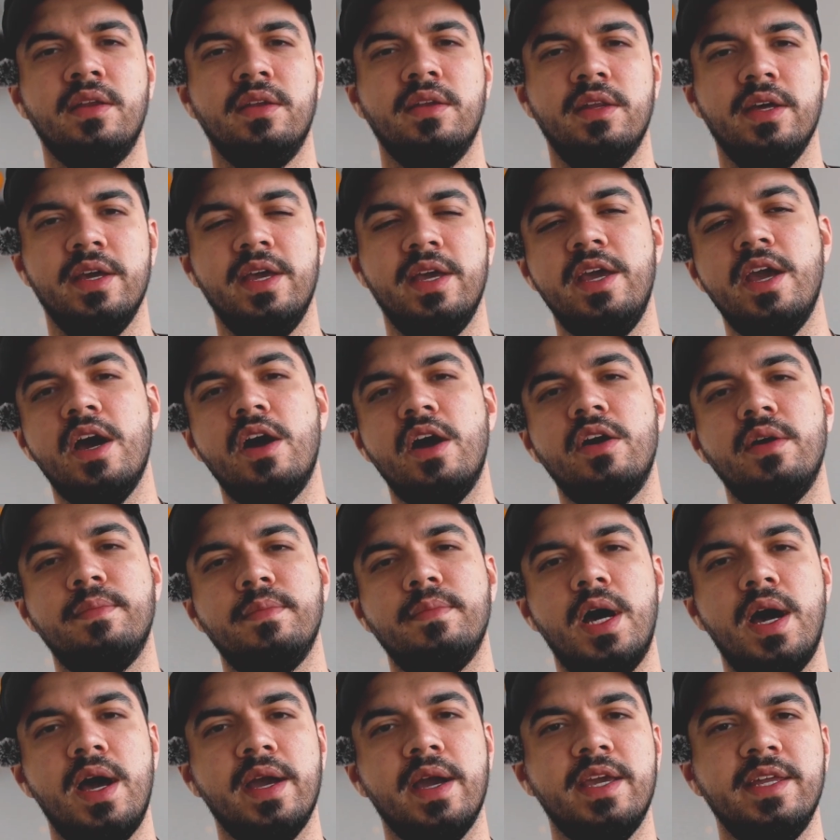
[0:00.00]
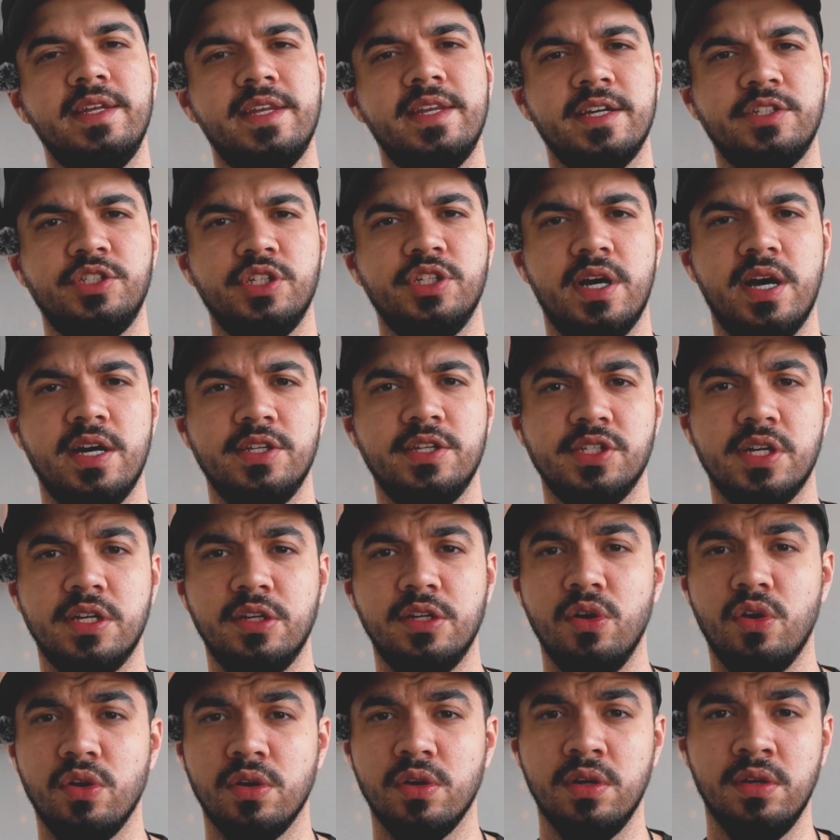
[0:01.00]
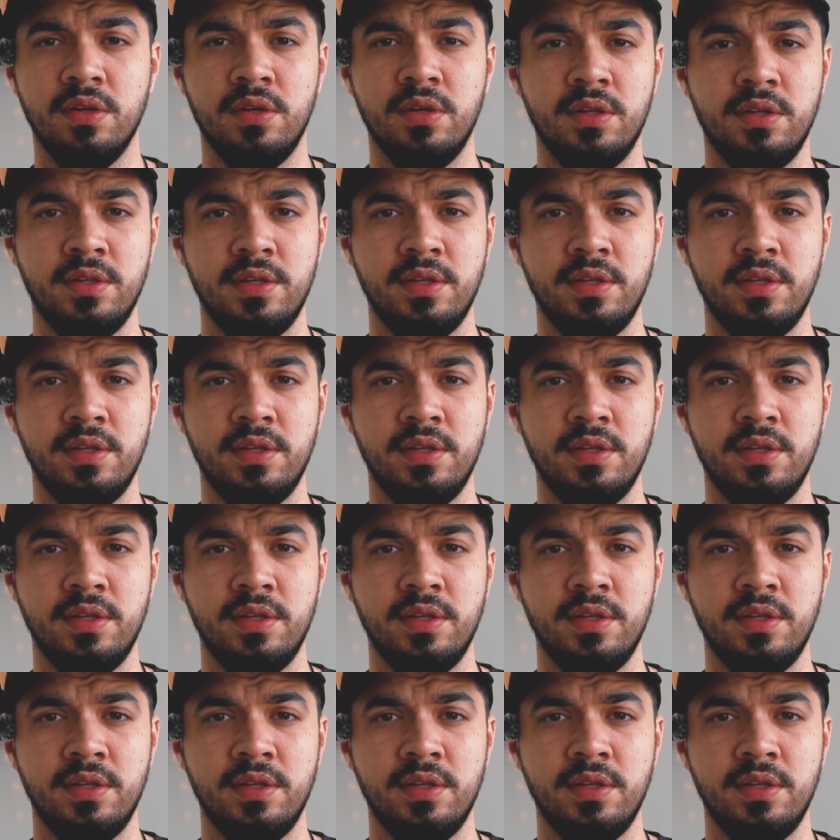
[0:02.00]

the ARM architecture has unlocked